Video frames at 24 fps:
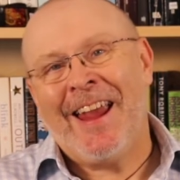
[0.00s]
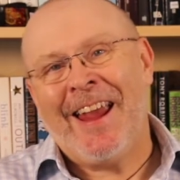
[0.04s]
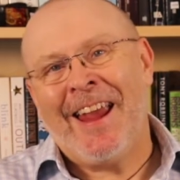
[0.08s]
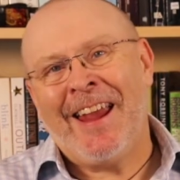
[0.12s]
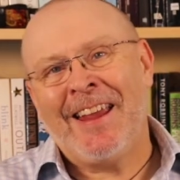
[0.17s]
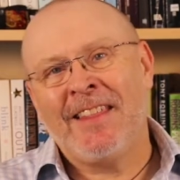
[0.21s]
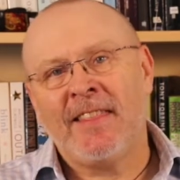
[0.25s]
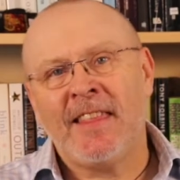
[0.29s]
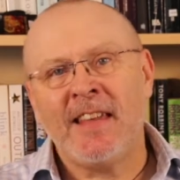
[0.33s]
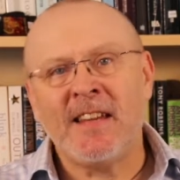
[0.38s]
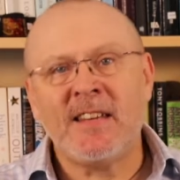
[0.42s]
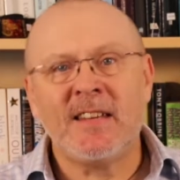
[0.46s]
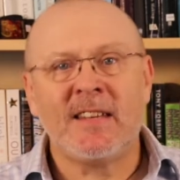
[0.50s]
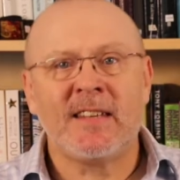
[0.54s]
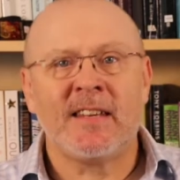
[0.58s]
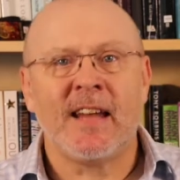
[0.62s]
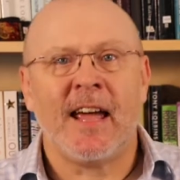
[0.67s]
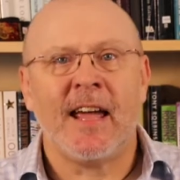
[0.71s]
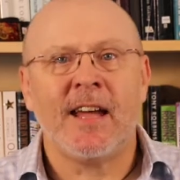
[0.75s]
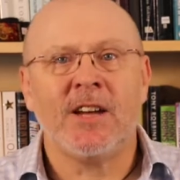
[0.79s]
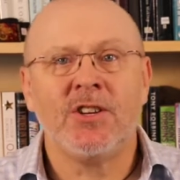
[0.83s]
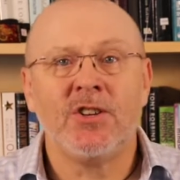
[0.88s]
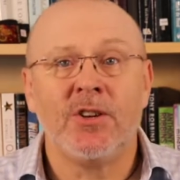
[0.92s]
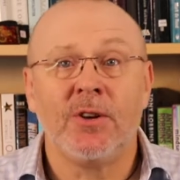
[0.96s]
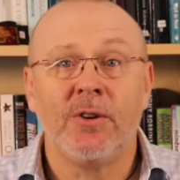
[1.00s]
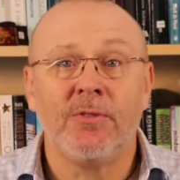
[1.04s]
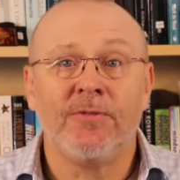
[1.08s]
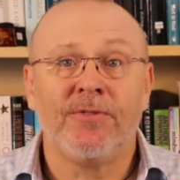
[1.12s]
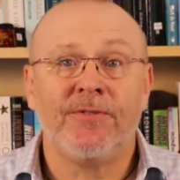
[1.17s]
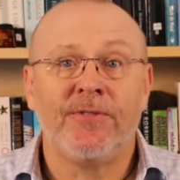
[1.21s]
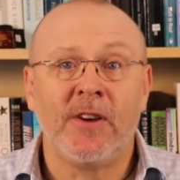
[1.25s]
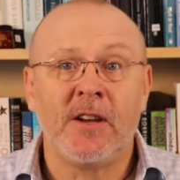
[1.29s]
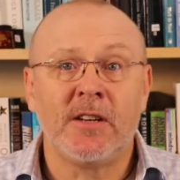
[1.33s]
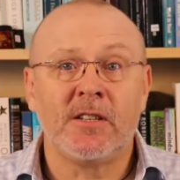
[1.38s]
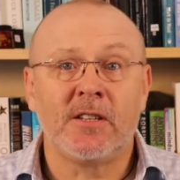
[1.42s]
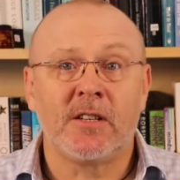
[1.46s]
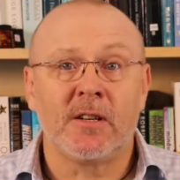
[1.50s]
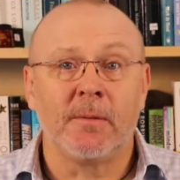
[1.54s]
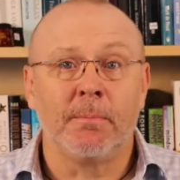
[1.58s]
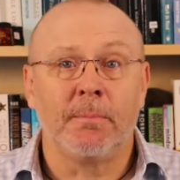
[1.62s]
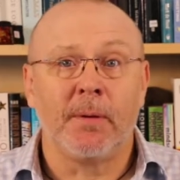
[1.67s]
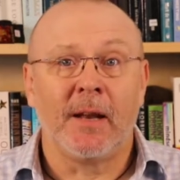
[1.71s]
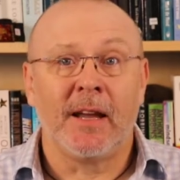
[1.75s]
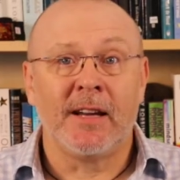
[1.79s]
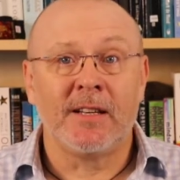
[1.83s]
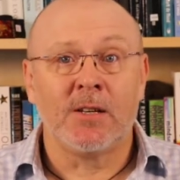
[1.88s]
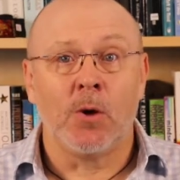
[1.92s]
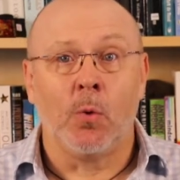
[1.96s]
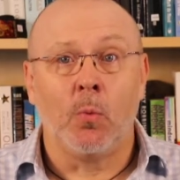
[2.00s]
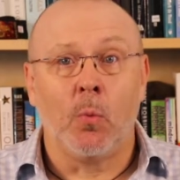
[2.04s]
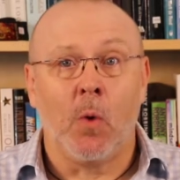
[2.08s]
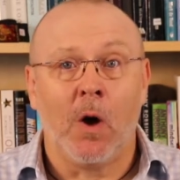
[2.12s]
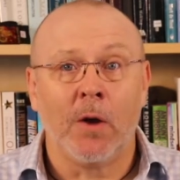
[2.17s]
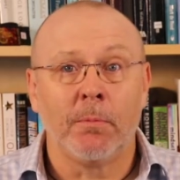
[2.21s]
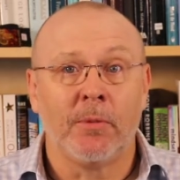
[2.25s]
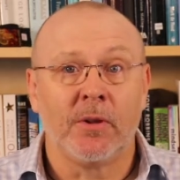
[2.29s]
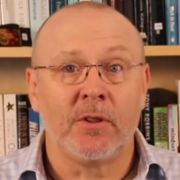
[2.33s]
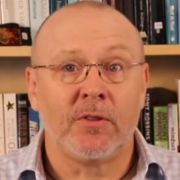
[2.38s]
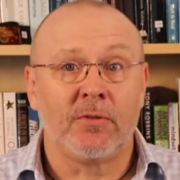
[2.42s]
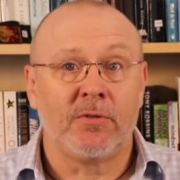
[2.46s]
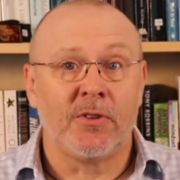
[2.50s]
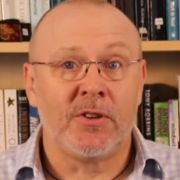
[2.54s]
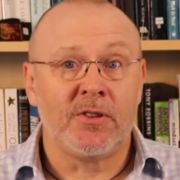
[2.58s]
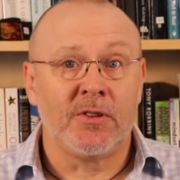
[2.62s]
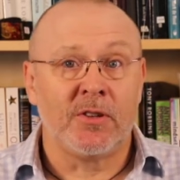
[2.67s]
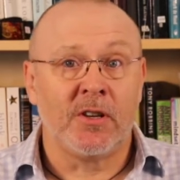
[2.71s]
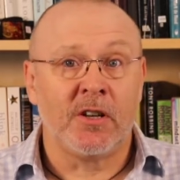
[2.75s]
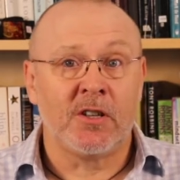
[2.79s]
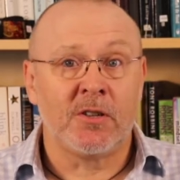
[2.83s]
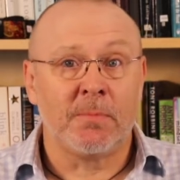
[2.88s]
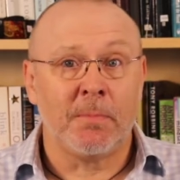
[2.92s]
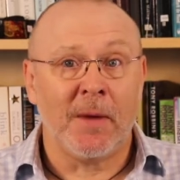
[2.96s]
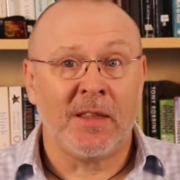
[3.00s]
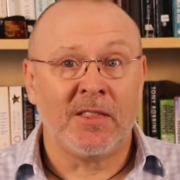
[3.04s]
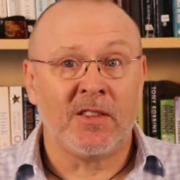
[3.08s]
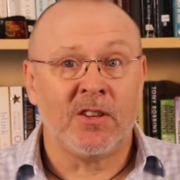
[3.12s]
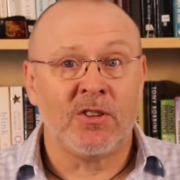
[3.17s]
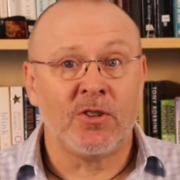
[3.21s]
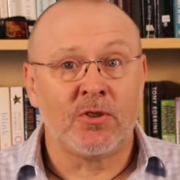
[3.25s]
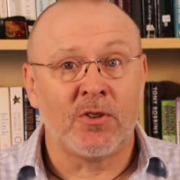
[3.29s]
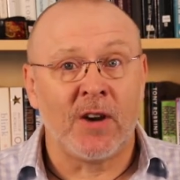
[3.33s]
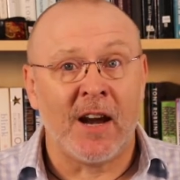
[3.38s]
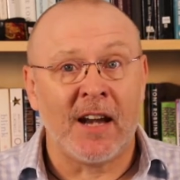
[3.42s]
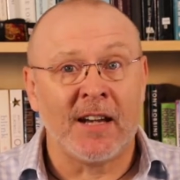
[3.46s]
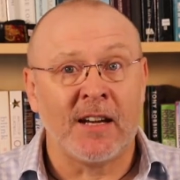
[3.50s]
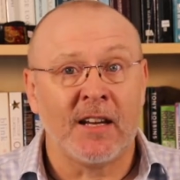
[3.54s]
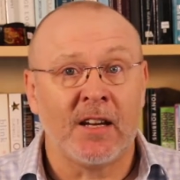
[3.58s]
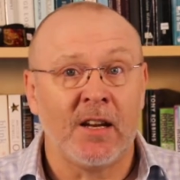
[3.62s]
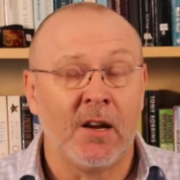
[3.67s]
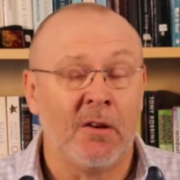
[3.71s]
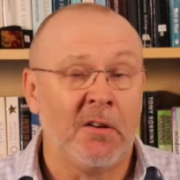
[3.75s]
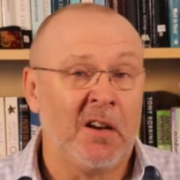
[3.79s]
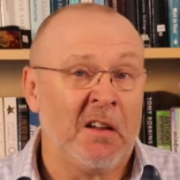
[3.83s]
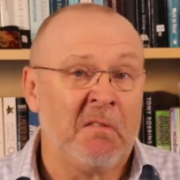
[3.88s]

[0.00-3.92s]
In this stage, you first complete a 1-month research methods training unit